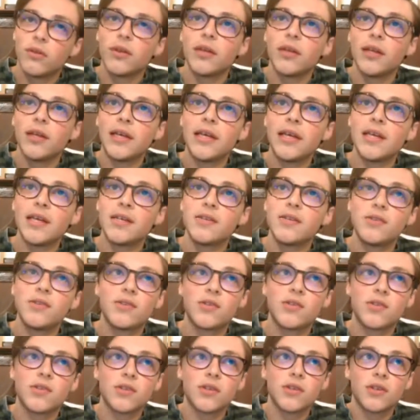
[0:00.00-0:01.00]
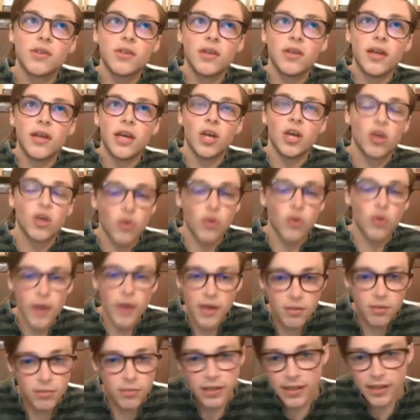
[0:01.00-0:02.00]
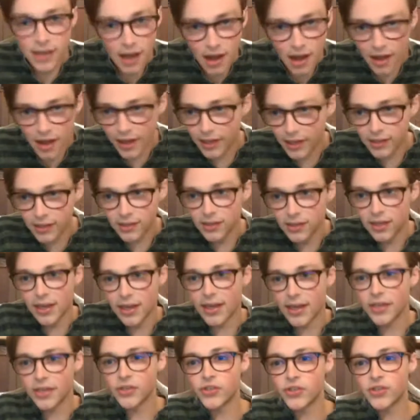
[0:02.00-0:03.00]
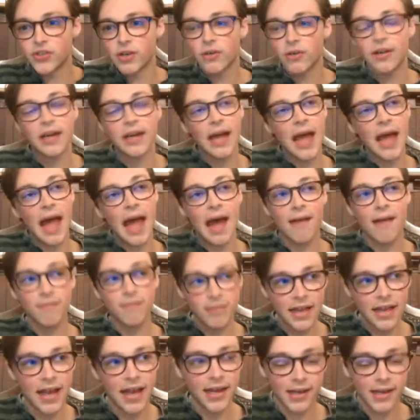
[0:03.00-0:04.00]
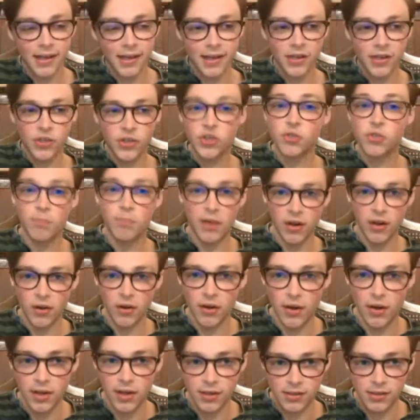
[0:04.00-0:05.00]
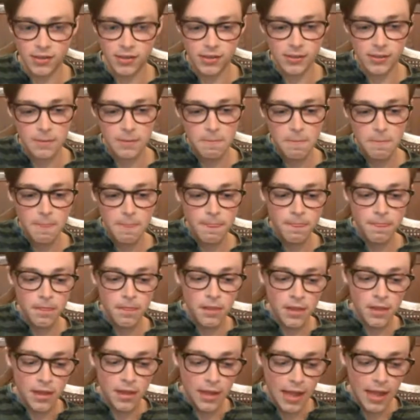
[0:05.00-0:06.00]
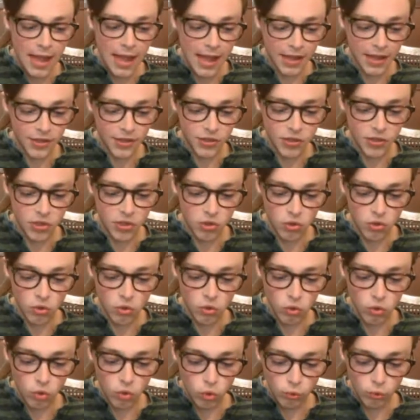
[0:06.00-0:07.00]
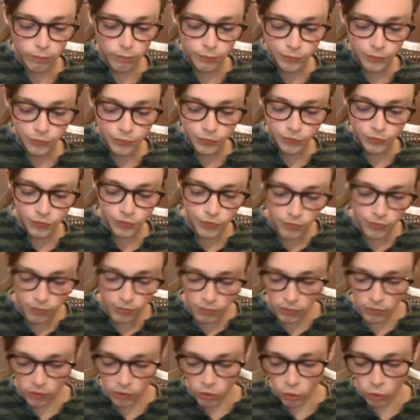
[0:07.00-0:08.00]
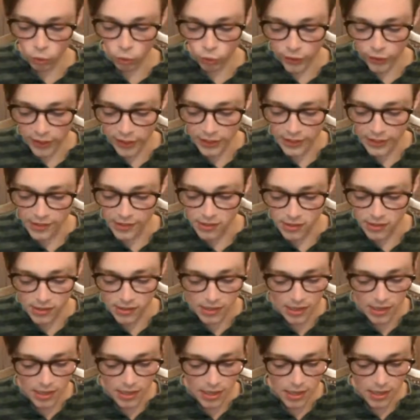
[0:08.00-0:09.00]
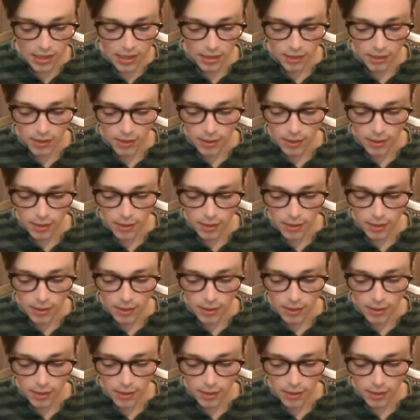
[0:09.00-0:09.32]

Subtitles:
he's incredibly kind, and so to have that experience and to really see